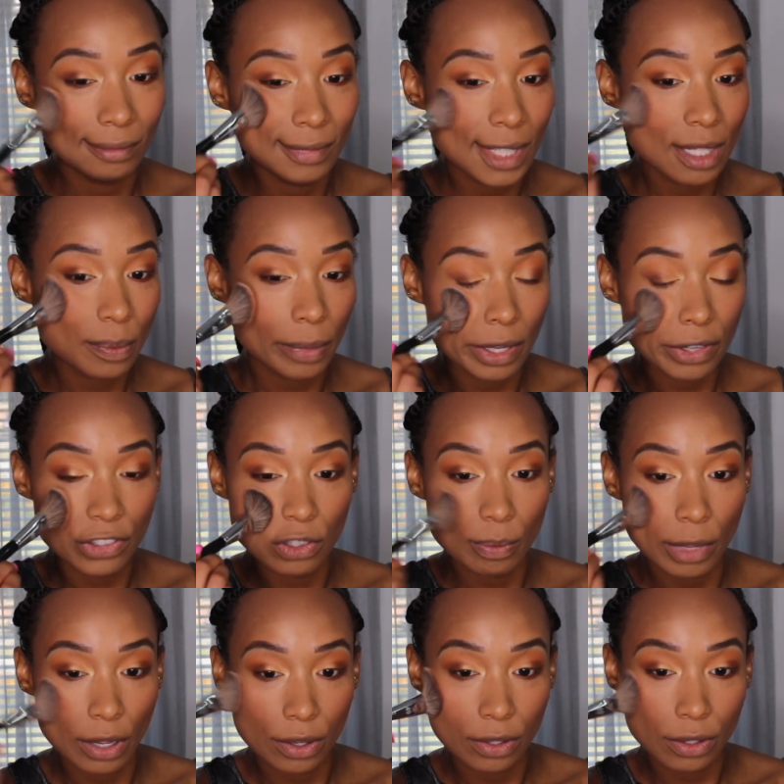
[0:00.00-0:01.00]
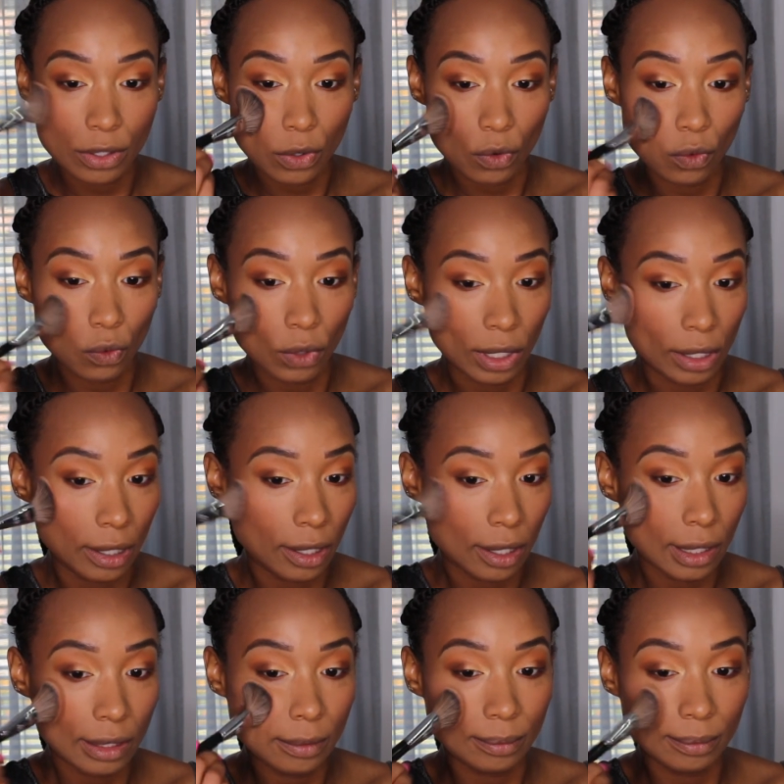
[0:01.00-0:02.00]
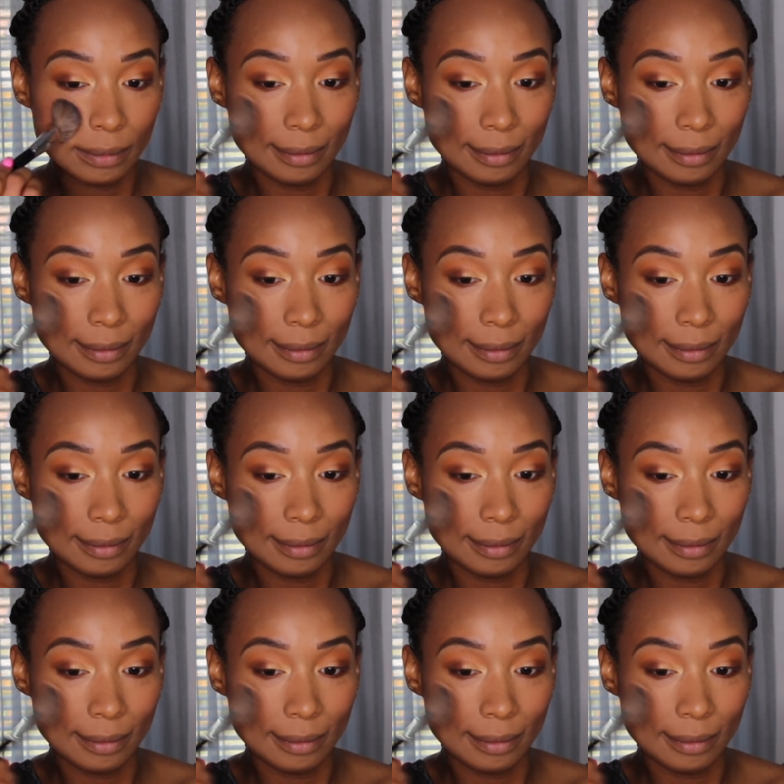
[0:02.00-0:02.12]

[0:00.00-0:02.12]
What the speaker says: This blush smells really good.